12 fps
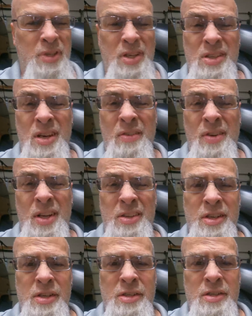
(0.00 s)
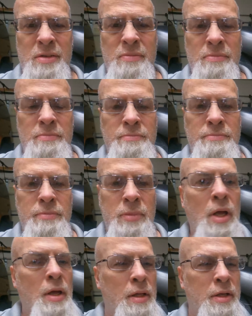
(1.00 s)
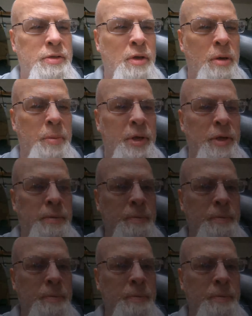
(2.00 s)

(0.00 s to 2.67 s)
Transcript: Does it even exist? Let's talk about it.